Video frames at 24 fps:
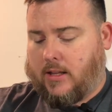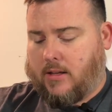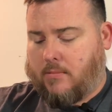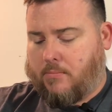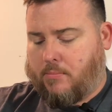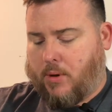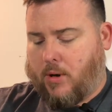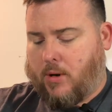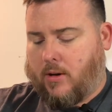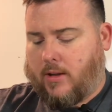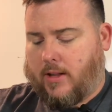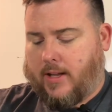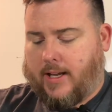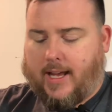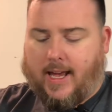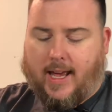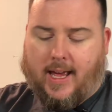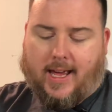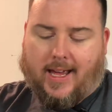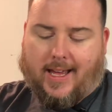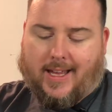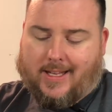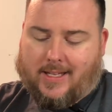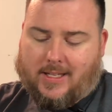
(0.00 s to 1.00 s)
The Burley
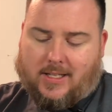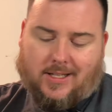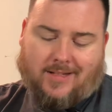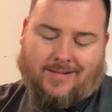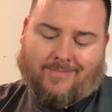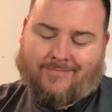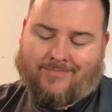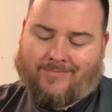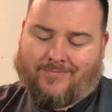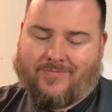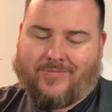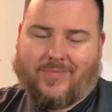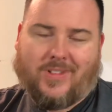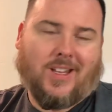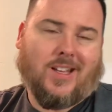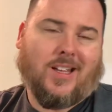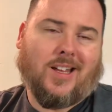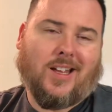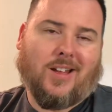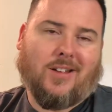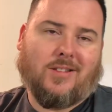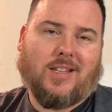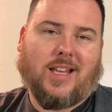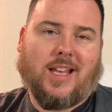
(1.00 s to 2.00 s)
has, you
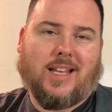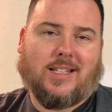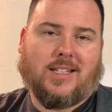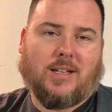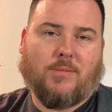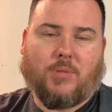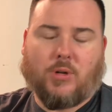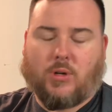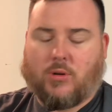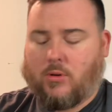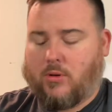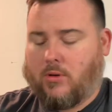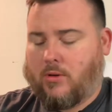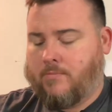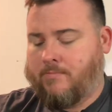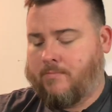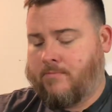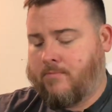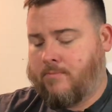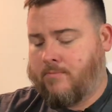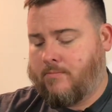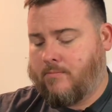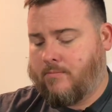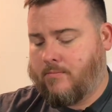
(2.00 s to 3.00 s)
know, that typical,
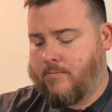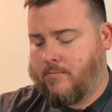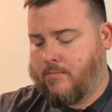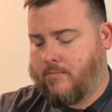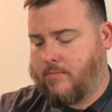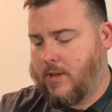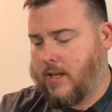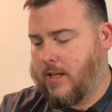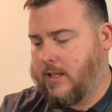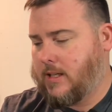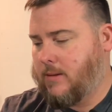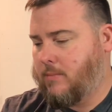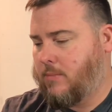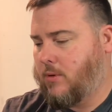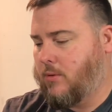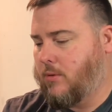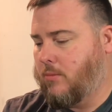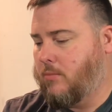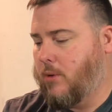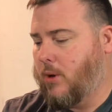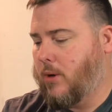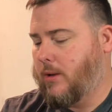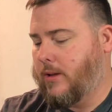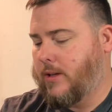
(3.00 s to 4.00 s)
that
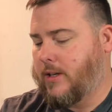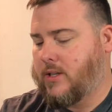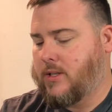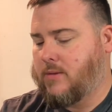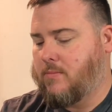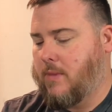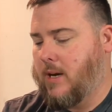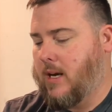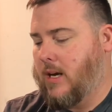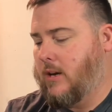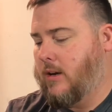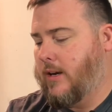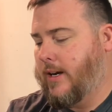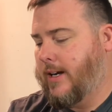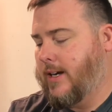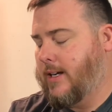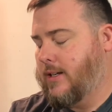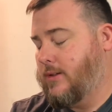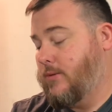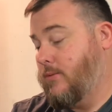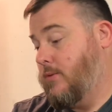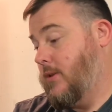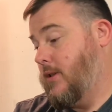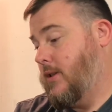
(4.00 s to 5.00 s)
typical Burley smell, I
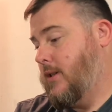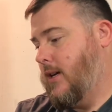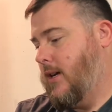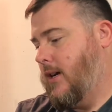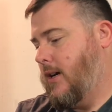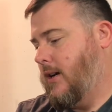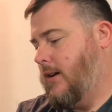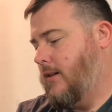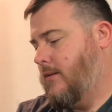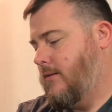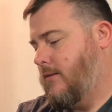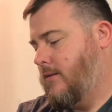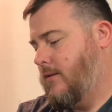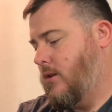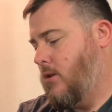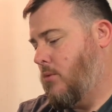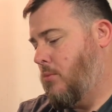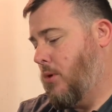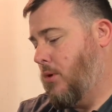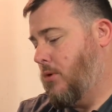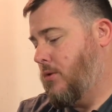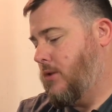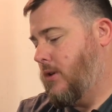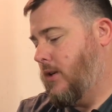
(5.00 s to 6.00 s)
guess you would say,
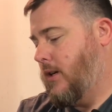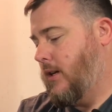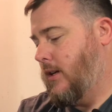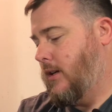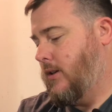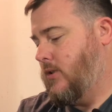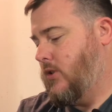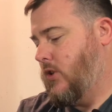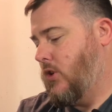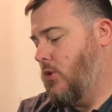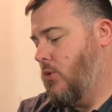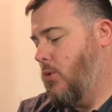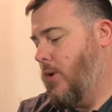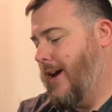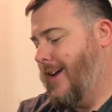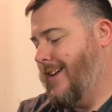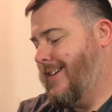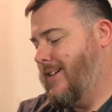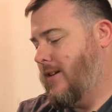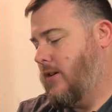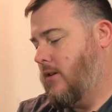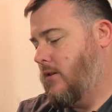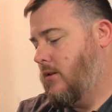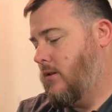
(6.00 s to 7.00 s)
almost a
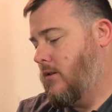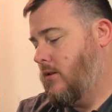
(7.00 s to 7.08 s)
cigarette